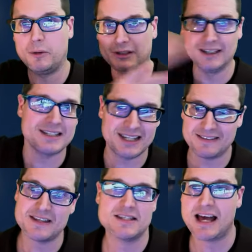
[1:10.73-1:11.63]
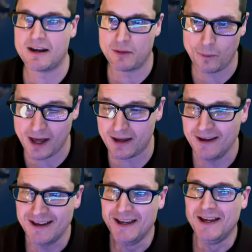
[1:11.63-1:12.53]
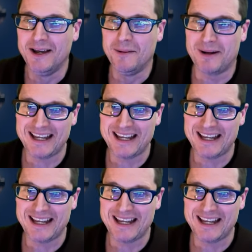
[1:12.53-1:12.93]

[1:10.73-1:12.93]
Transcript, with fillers: Let's get this out of the way. But I